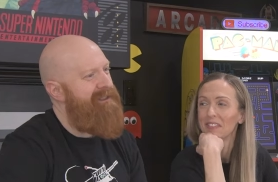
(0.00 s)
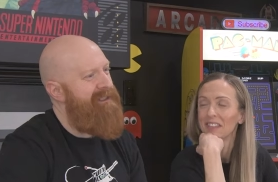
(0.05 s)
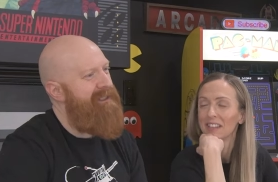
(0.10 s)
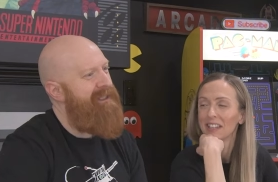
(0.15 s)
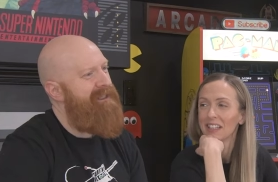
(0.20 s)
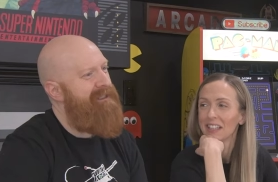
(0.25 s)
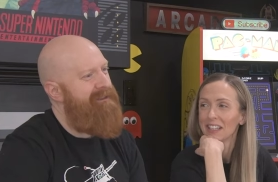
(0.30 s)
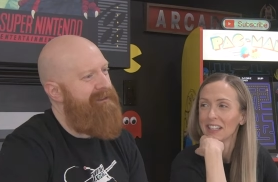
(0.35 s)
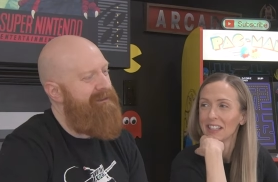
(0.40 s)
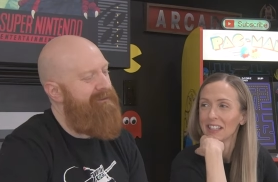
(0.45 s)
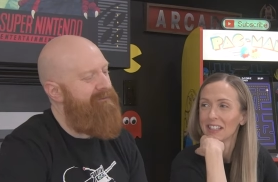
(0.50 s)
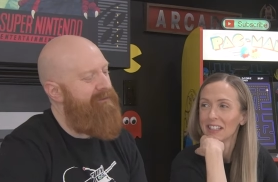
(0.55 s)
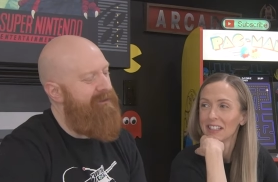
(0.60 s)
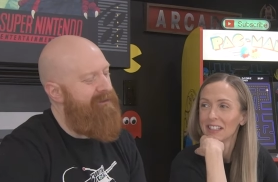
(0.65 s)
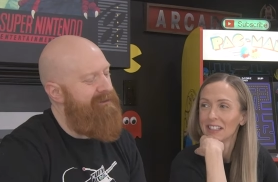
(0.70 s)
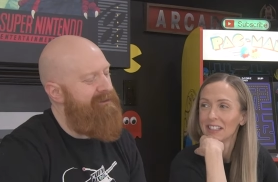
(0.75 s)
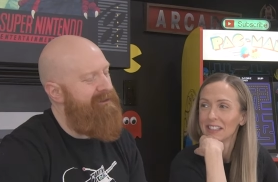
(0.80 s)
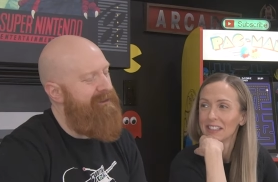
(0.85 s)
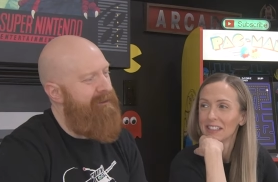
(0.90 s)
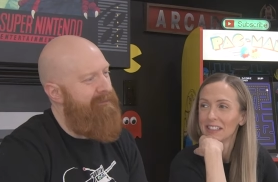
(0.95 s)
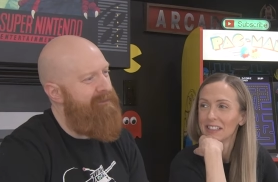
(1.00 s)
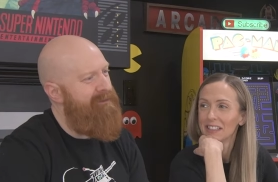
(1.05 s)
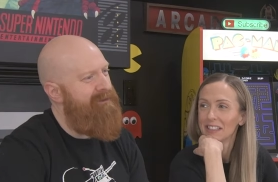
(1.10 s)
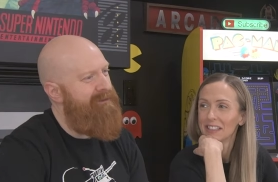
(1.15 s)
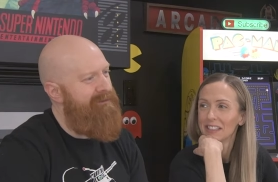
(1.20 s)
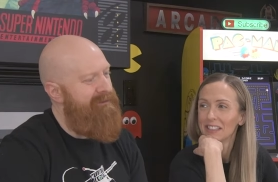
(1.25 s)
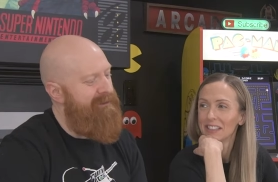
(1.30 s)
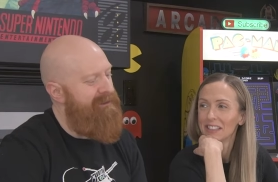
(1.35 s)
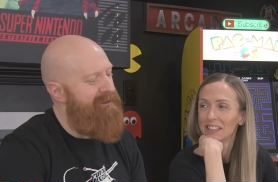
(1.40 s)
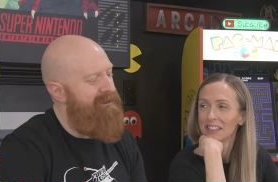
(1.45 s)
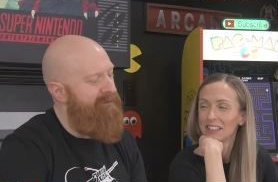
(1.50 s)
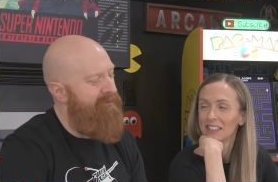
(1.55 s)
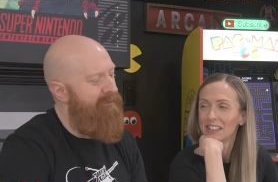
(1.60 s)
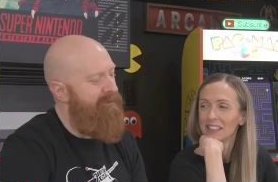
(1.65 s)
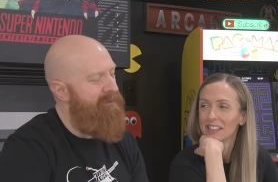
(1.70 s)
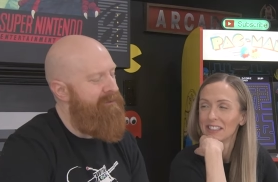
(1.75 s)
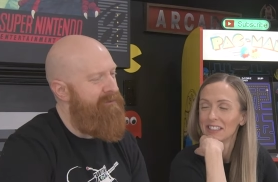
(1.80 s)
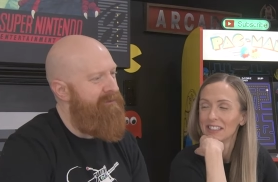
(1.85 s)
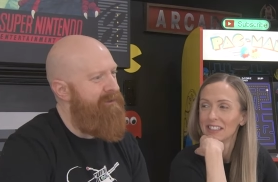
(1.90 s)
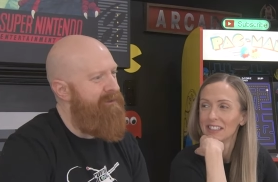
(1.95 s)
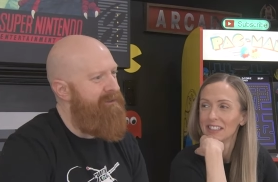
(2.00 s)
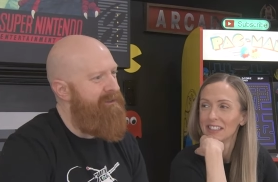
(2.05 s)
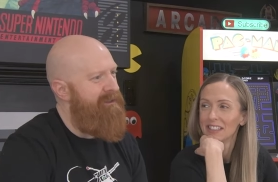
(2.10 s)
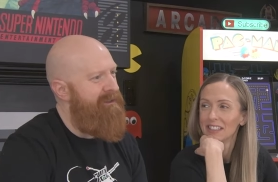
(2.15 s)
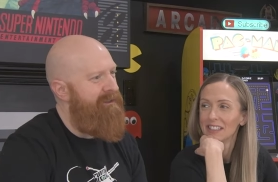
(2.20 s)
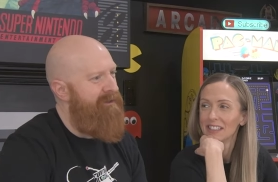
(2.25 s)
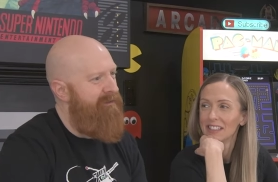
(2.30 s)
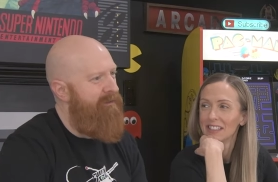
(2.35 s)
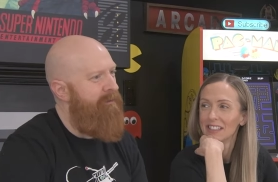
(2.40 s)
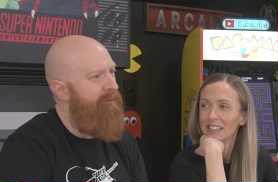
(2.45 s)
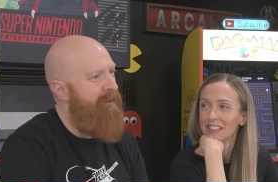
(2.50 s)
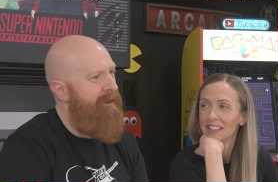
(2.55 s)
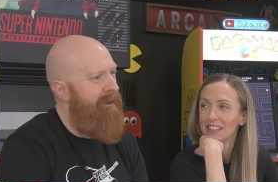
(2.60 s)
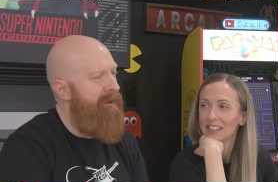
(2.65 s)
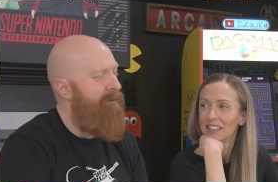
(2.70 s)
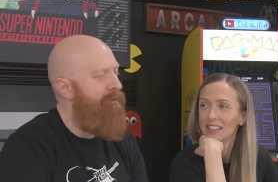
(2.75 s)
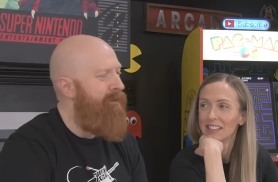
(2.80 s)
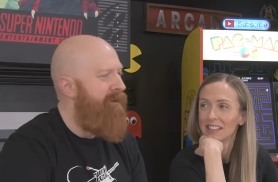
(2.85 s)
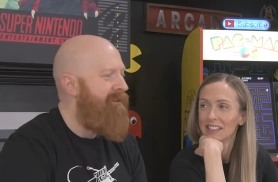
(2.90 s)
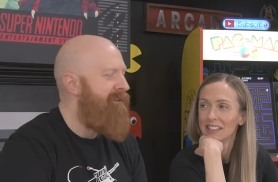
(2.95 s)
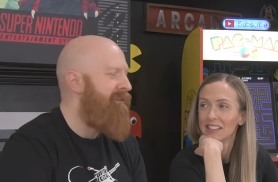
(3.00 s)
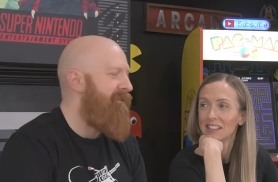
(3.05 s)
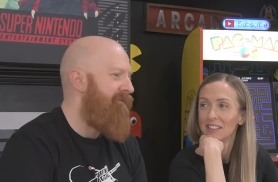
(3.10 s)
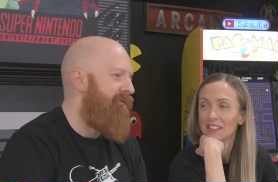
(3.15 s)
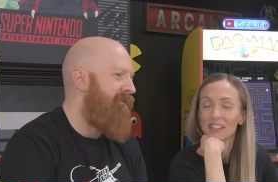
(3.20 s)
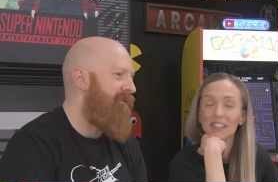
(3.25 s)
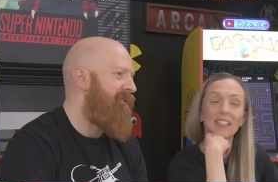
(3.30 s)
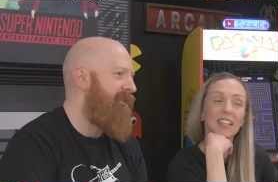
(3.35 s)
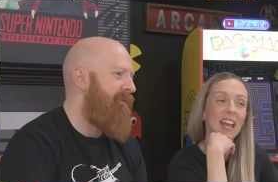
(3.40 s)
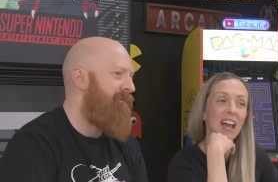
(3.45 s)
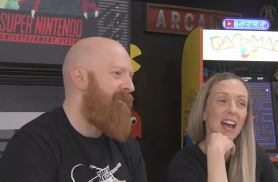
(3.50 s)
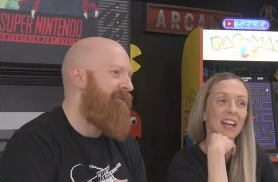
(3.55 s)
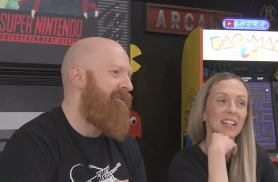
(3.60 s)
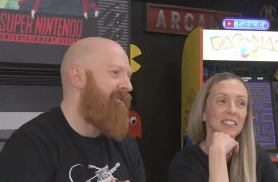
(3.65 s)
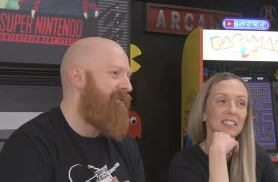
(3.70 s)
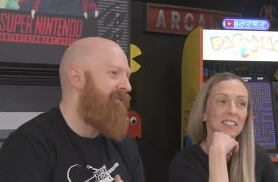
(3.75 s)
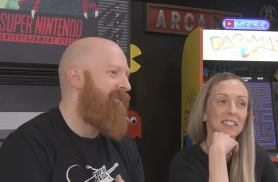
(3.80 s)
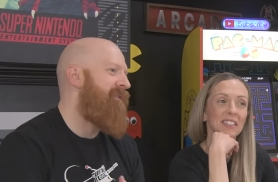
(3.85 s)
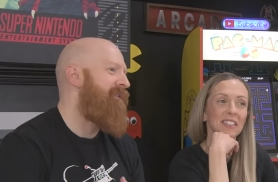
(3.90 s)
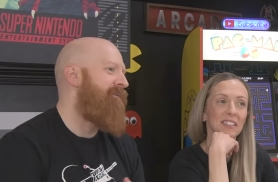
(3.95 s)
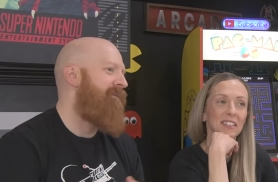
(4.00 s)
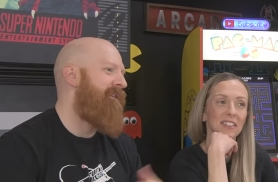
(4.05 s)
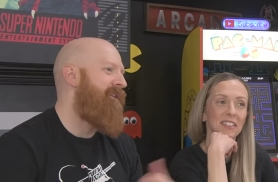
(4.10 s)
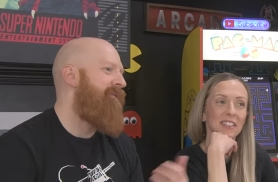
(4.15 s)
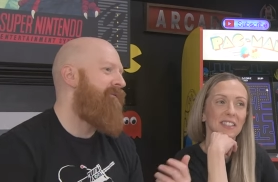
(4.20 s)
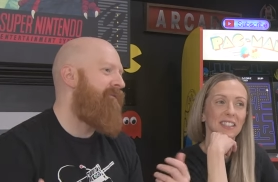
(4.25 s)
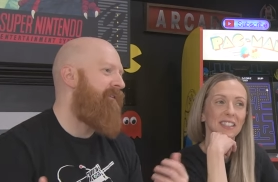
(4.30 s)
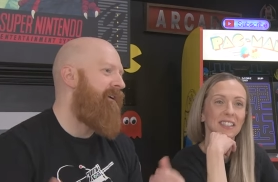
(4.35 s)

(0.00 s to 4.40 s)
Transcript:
Speaker 1: seen the first episode, and this is the first one you're seeing, go back and watch the first yes. episode because we did